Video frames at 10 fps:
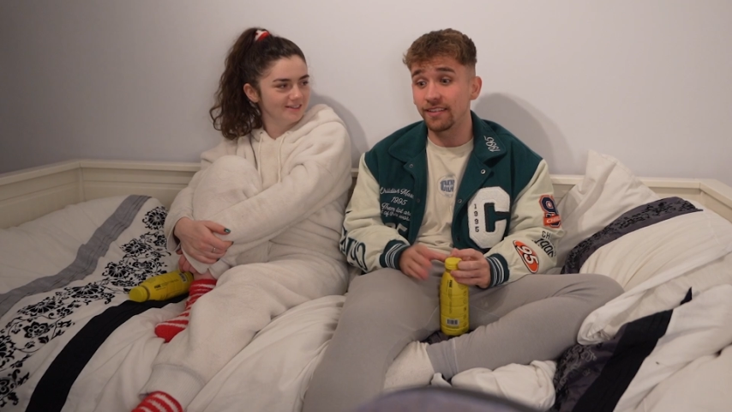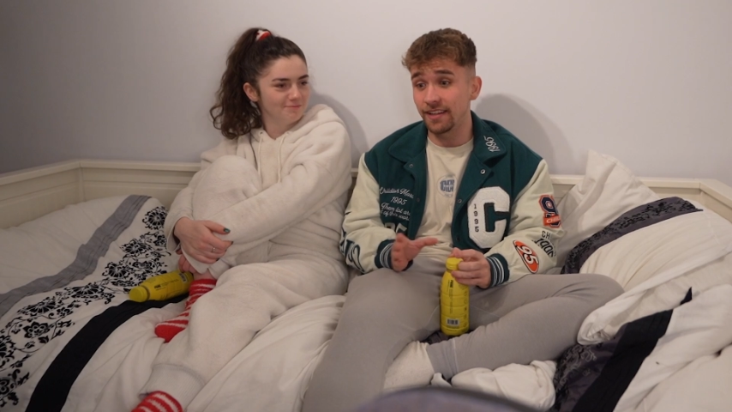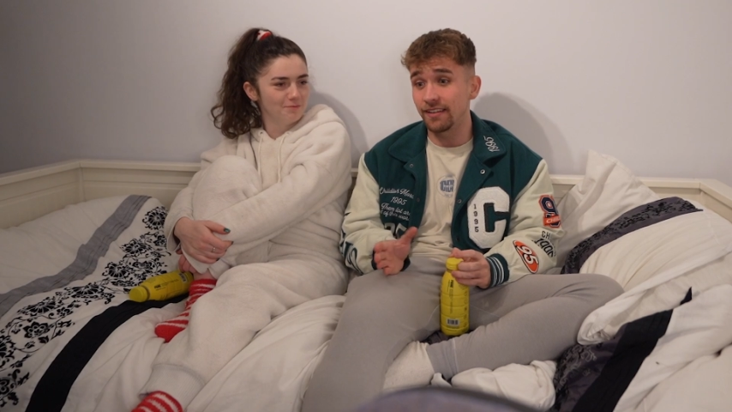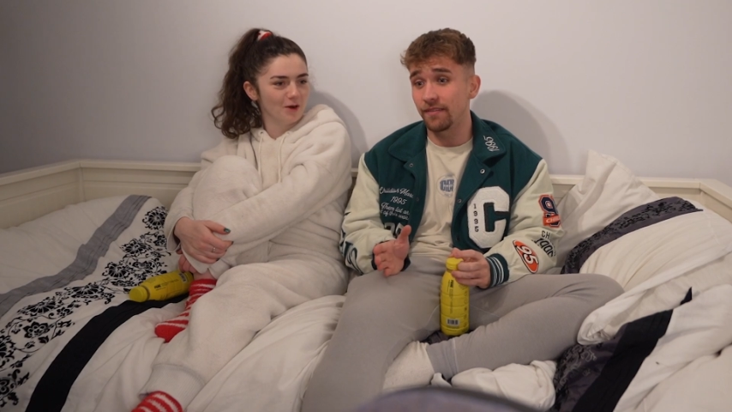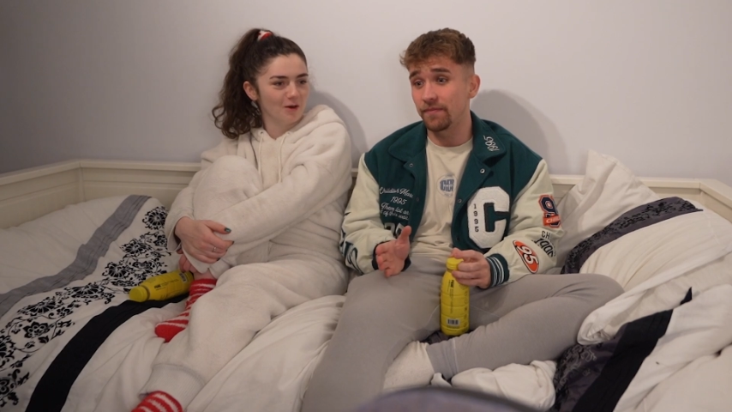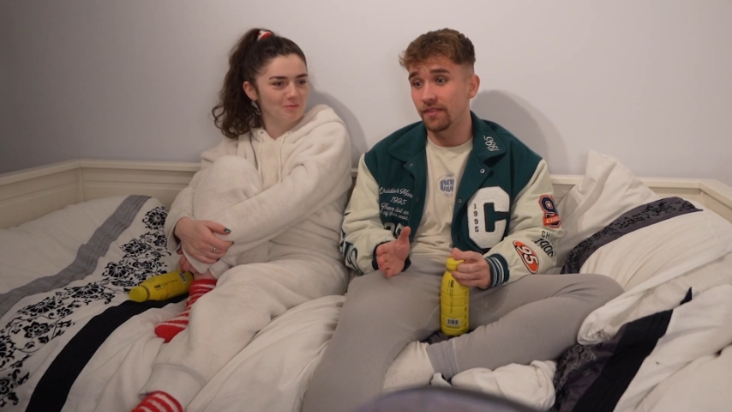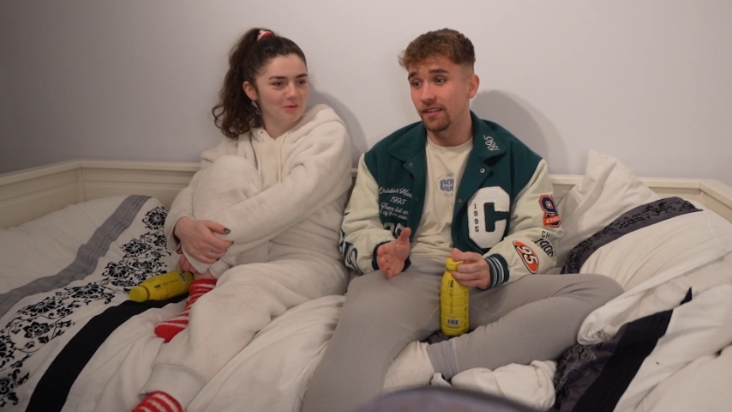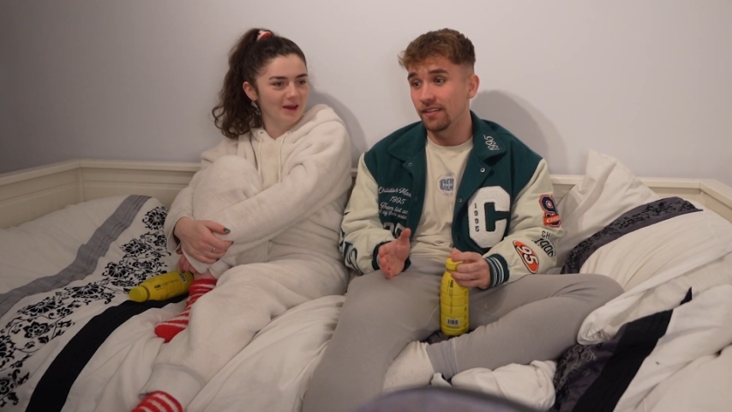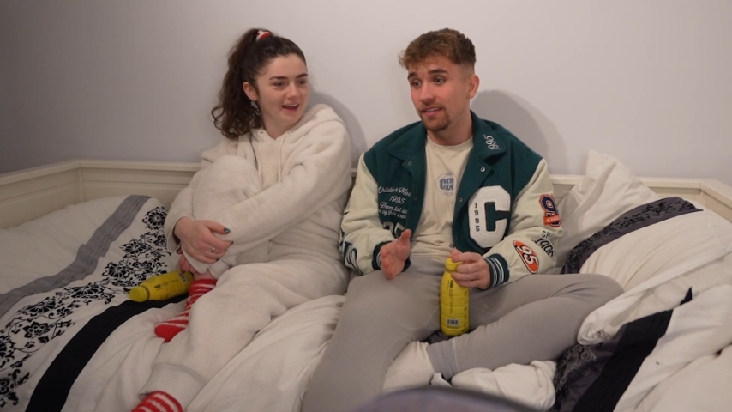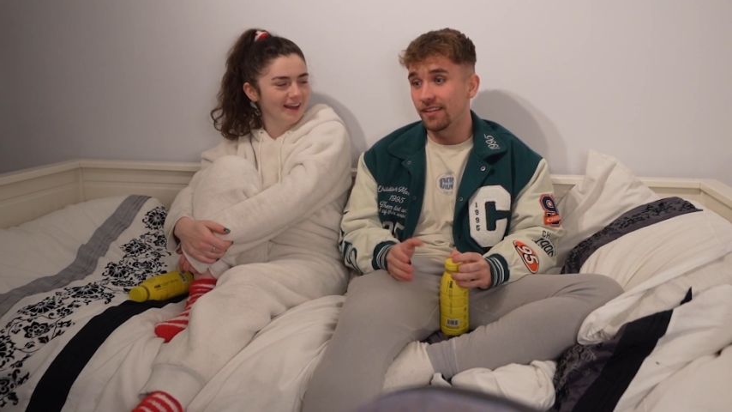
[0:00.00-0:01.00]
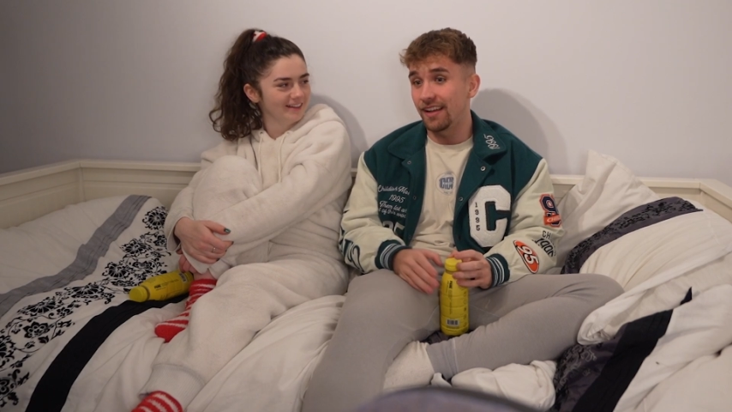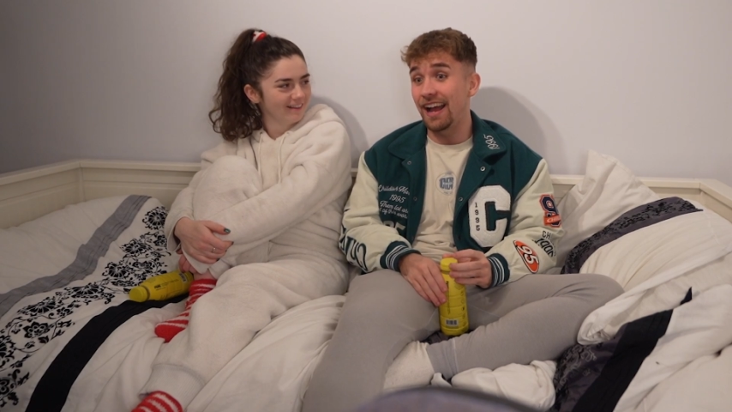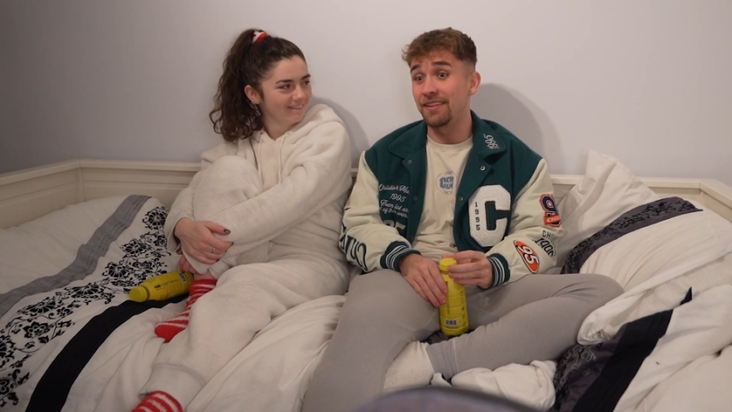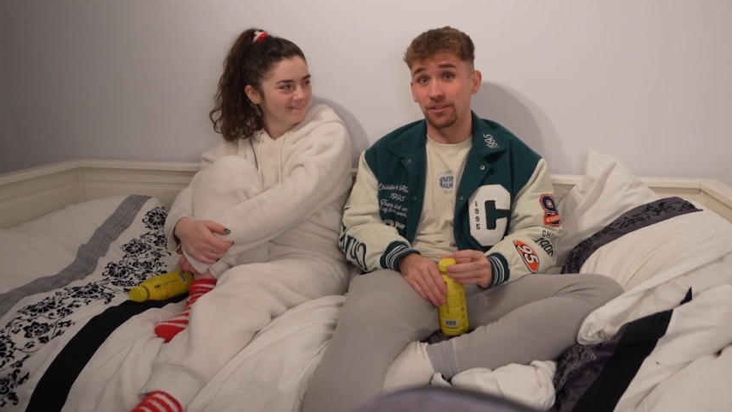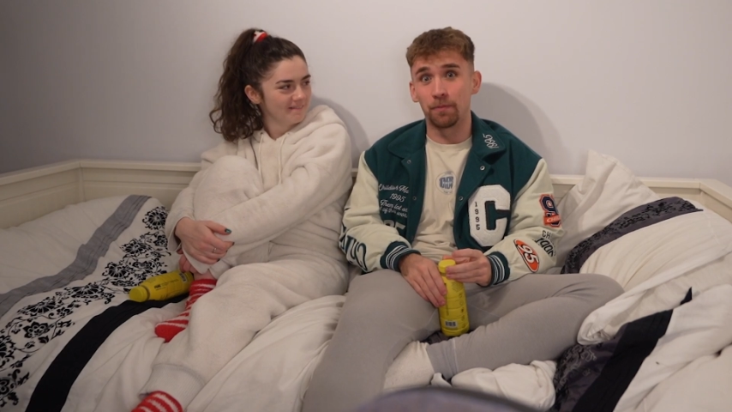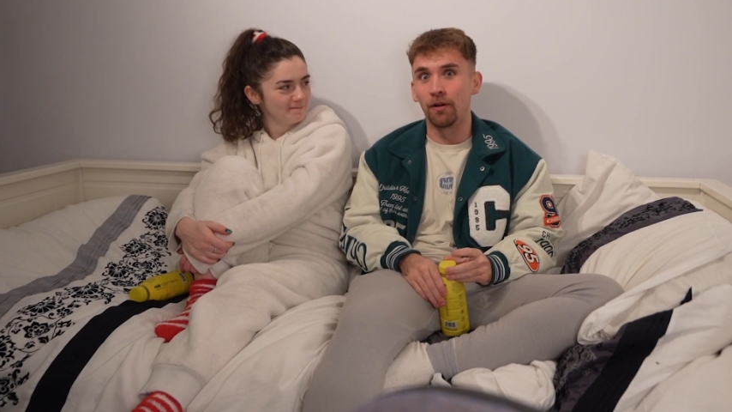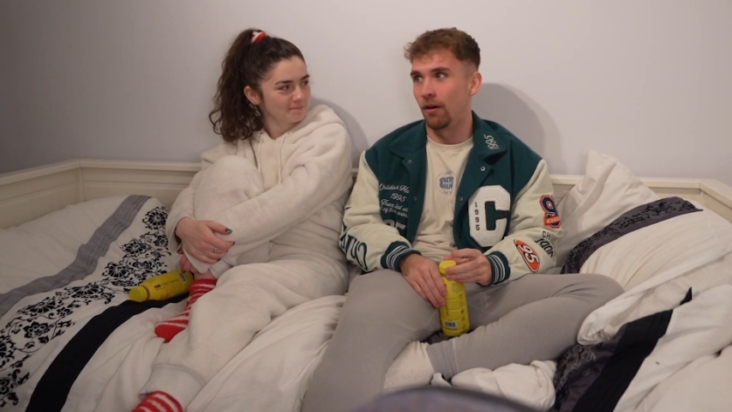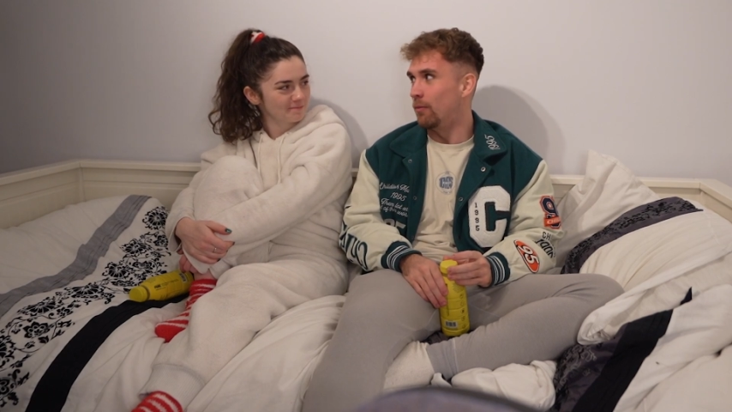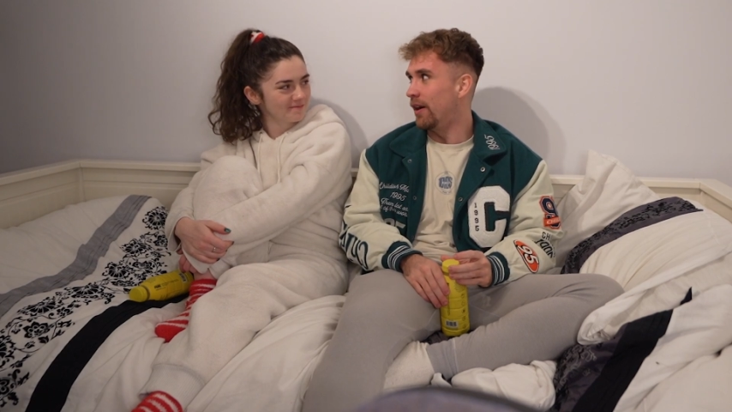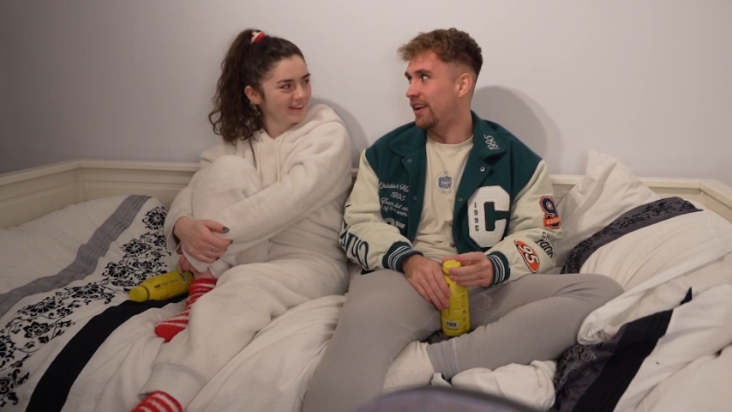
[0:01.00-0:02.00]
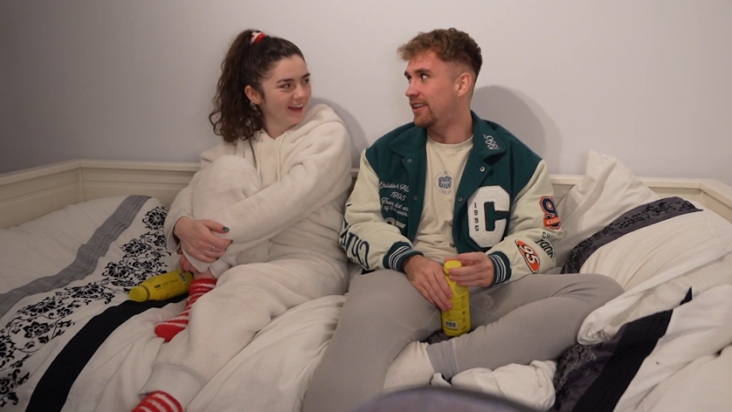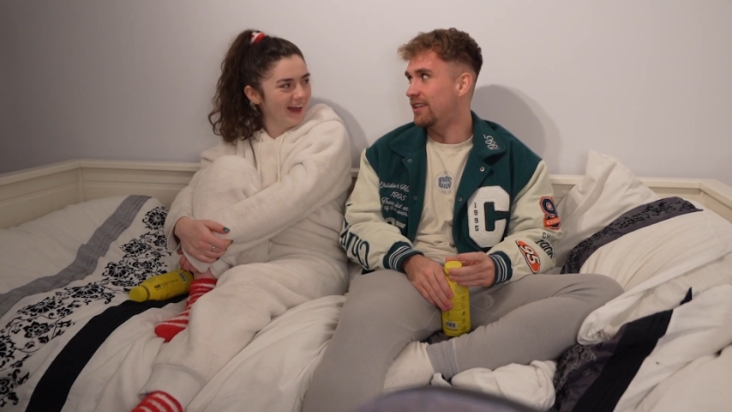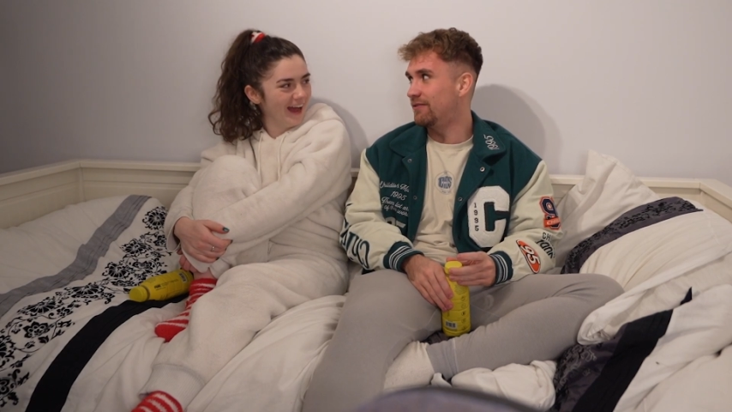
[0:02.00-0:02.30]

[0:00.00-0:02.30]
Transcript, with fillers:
Speaker 1: did, and to put on weight, yeah,